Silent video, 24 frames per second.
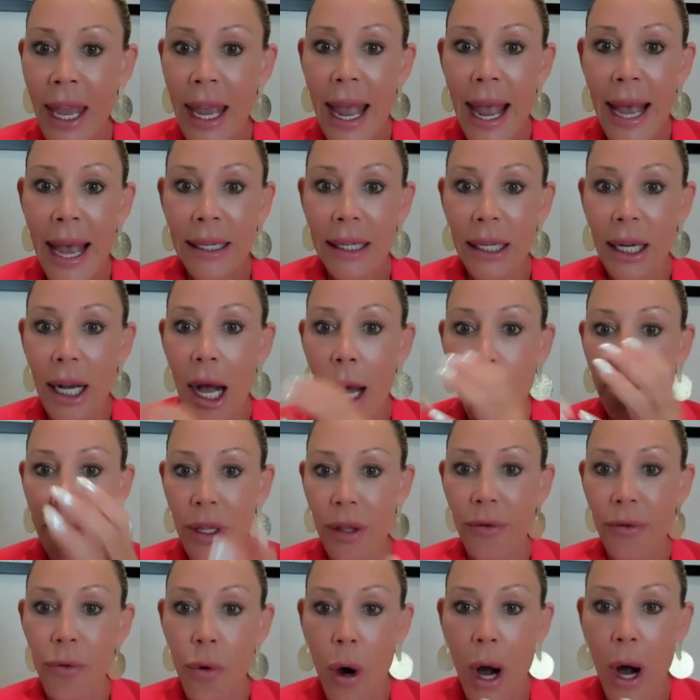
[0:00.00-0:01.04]
and to come to the
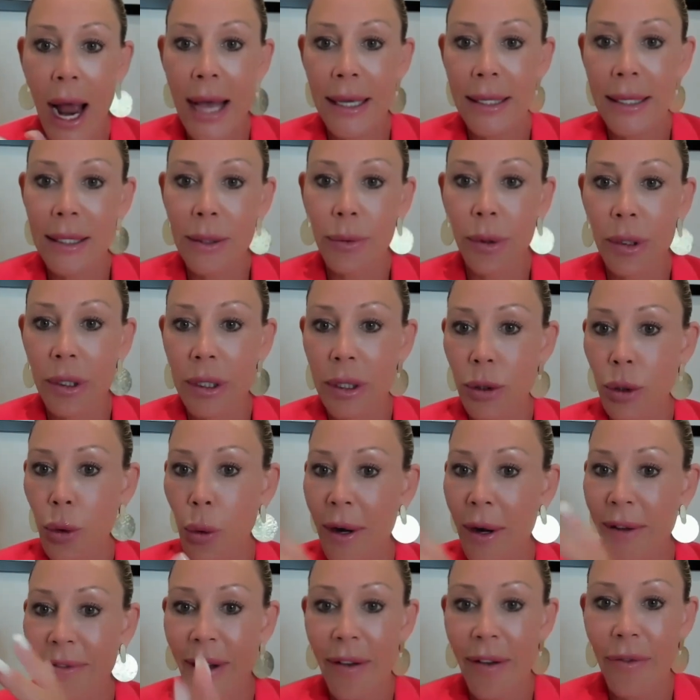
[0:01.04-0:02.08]
4S, which is
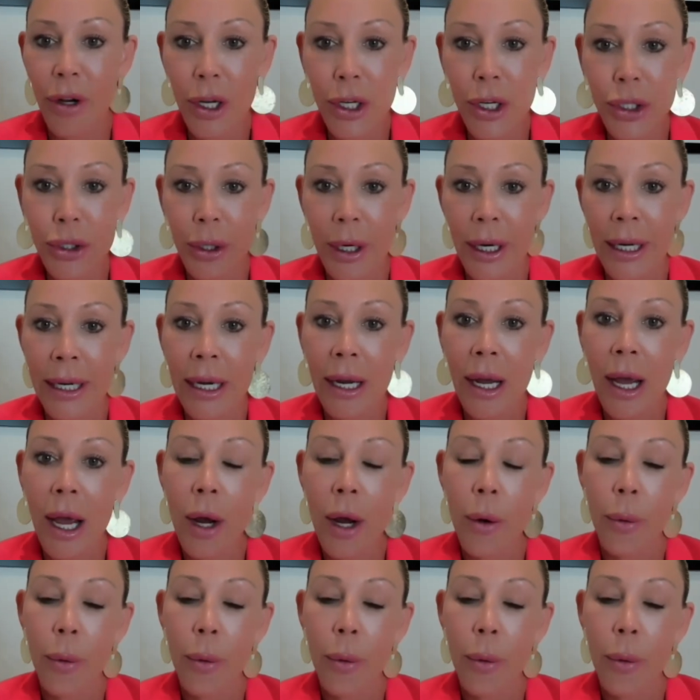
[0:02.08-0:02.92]
$2,500.